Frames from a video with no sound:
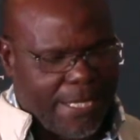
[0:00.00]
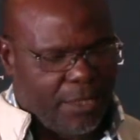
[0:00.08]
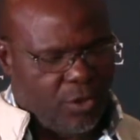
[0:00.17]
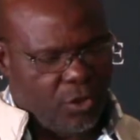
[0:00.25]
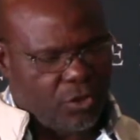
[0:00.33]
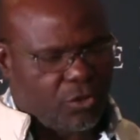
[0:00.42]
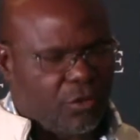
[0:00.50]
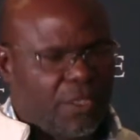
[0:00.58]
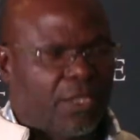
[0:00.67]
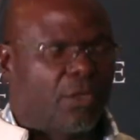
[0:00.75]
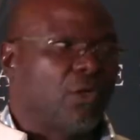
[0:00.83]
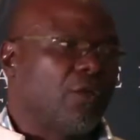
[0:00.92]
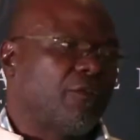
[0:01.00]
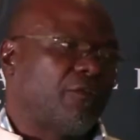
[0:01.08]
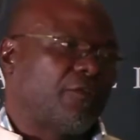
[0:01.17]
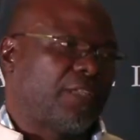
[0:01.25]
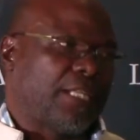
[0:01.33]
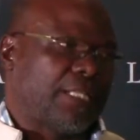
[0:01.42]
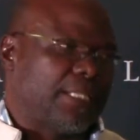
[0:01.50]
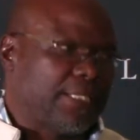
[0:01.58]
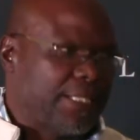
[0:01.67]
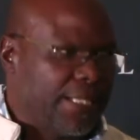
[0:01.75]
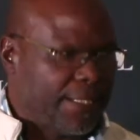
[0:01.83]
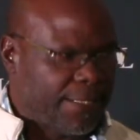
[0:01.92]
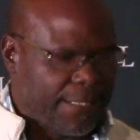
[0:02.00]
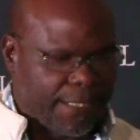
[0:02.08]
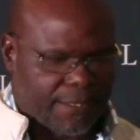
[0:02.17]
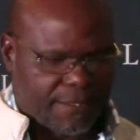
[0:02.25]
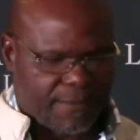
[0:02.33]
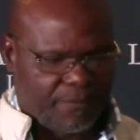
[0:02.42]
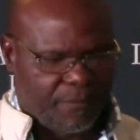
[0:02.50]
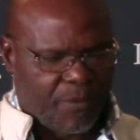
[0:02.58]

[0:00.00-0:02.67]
and also the role of traditional leaders.